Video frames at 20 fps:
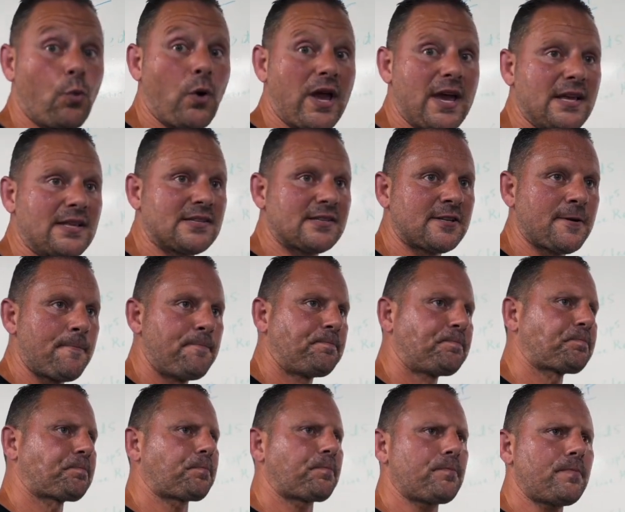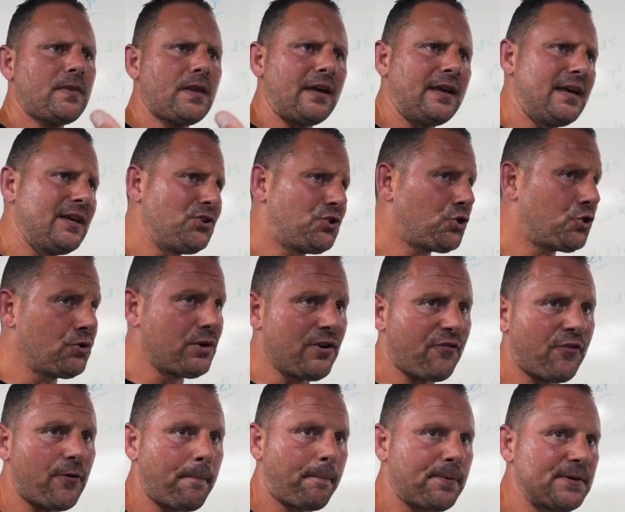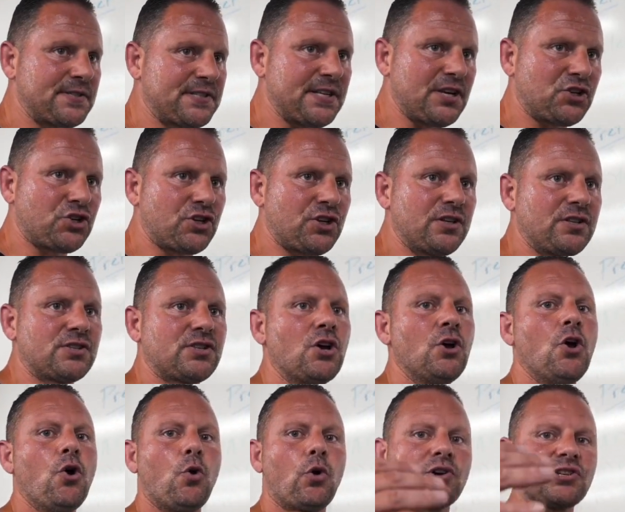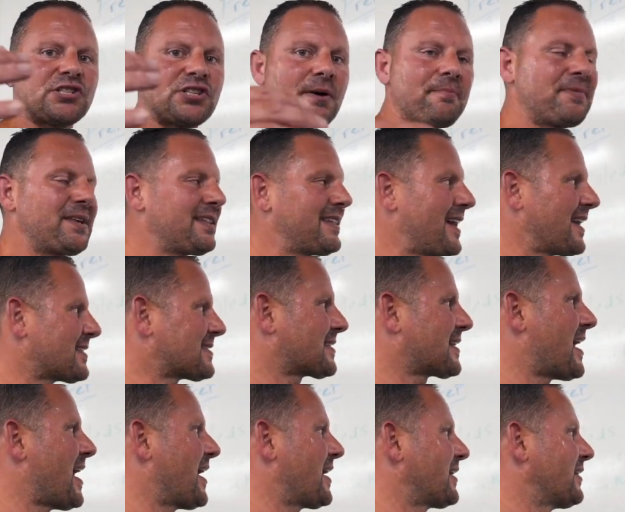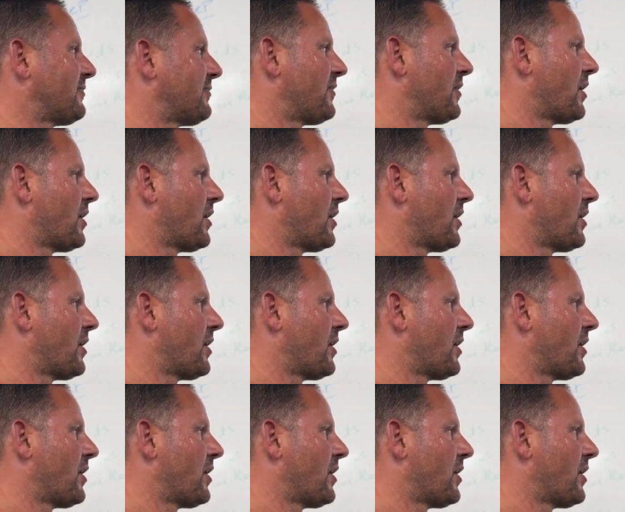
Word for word: weights in two different positions or something that's kind of